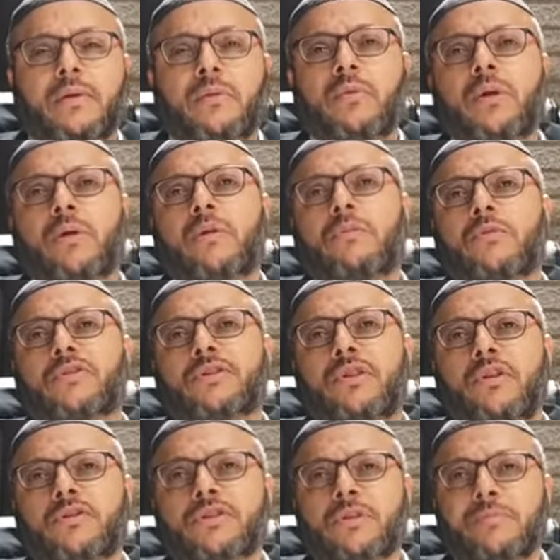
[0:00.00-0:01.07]
We almost
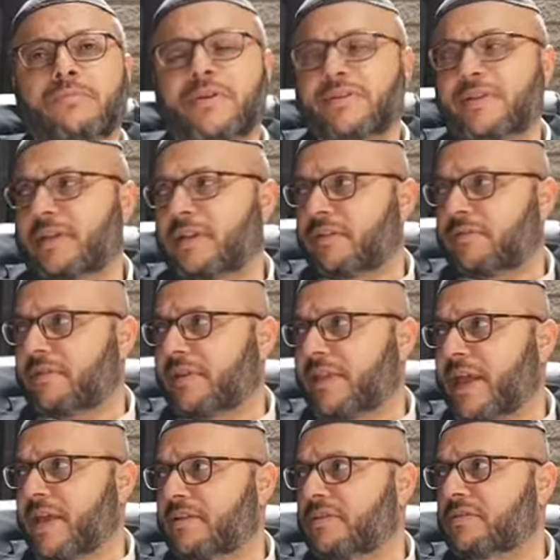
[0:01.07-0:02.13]
lost the president of the
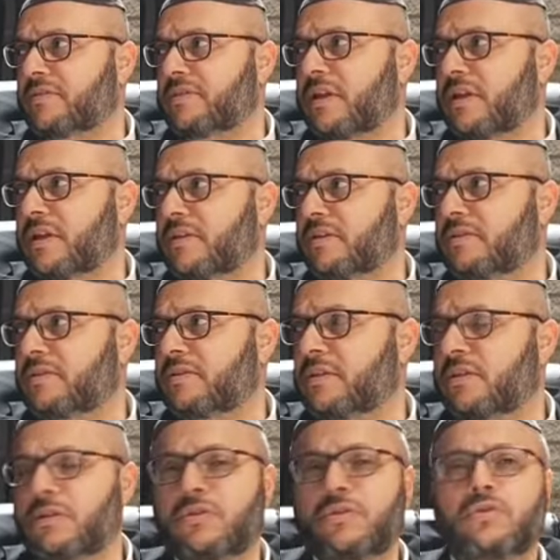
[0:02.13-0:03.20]
United States
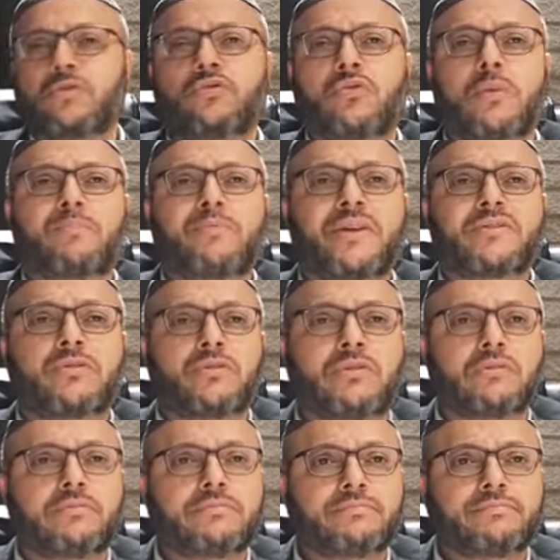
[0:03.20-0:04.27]
due to a pretzel.
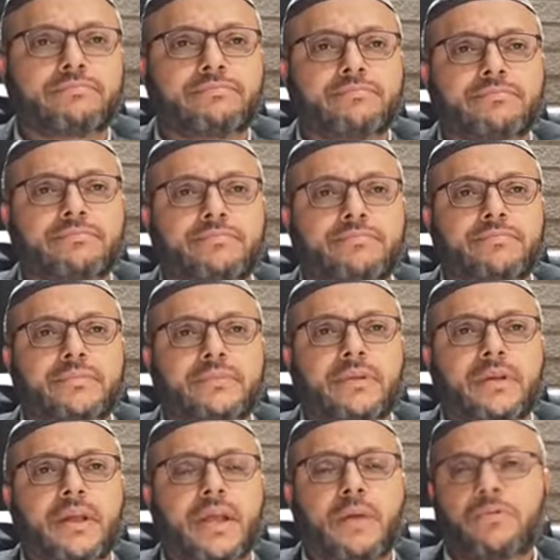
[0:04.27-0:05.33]

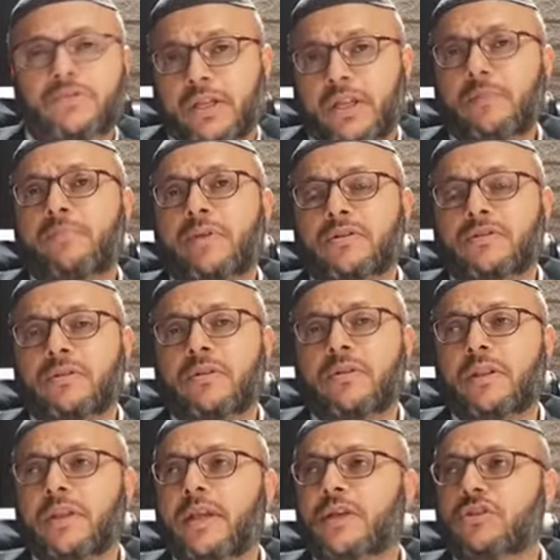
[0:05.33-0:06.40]
He was eating pretzel,
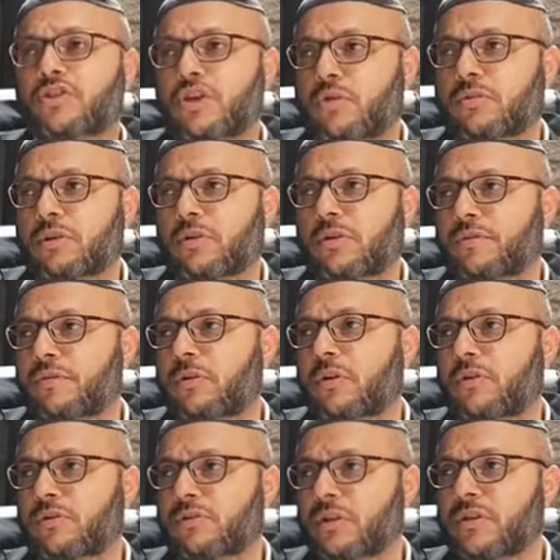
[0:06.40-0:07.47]
and he got choked. I don't know if you
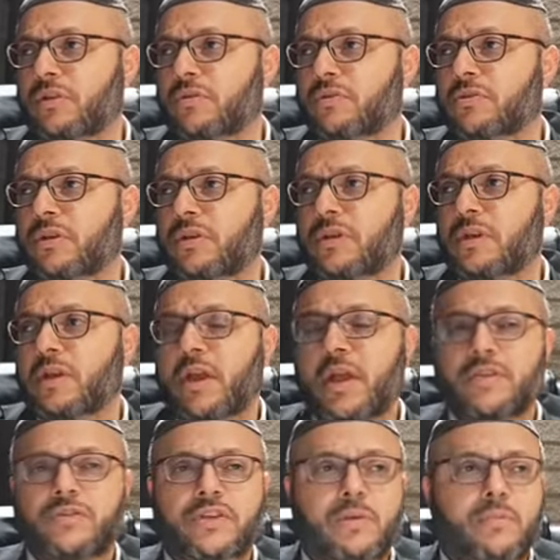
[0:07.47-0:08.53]
heard the news.
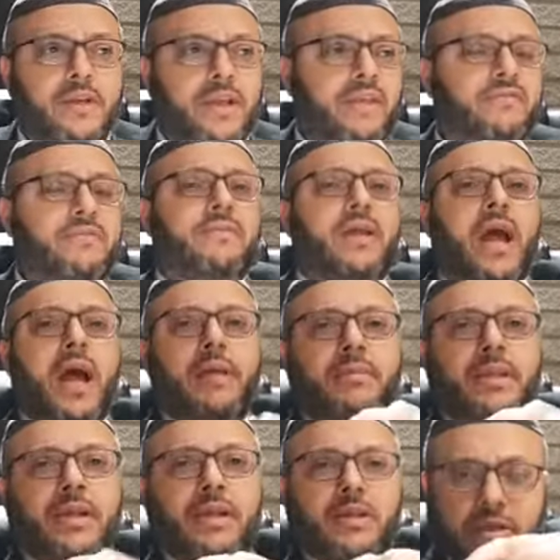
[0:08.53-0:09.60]
And someone gave him the
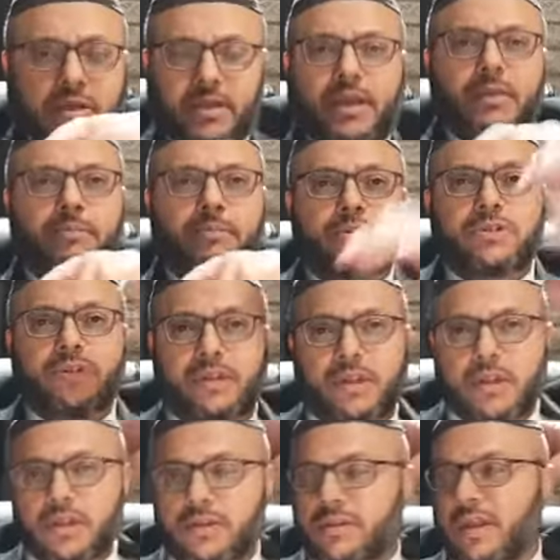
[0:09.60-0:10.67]
Heimlich, pushed it,
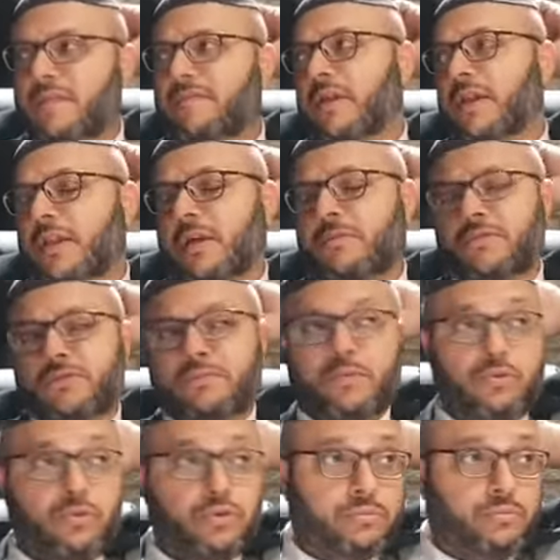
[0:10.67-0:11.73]
and he saved. That was
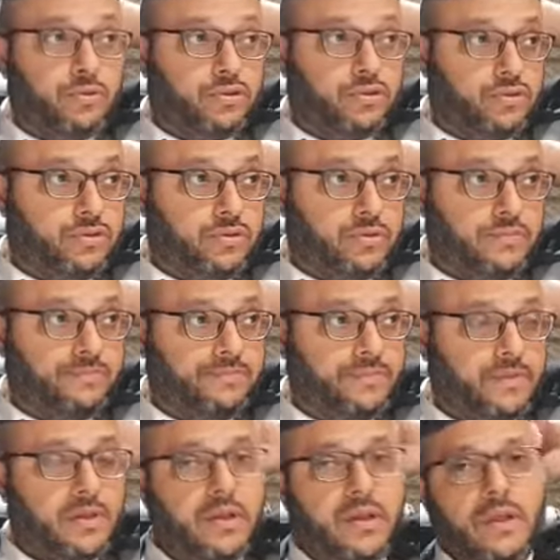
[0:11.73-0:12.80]
Bush
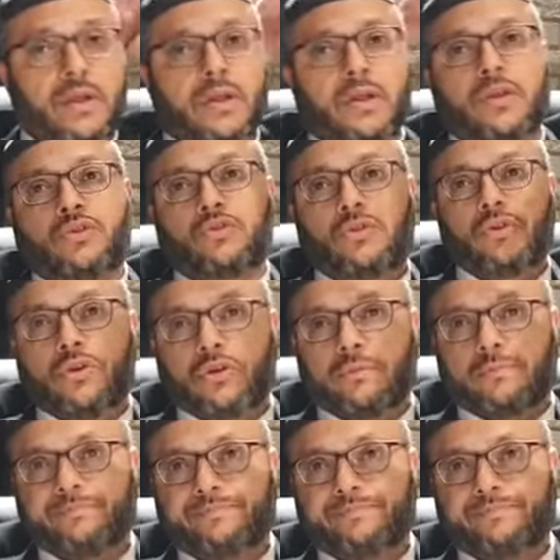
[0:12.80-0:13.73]
Jr.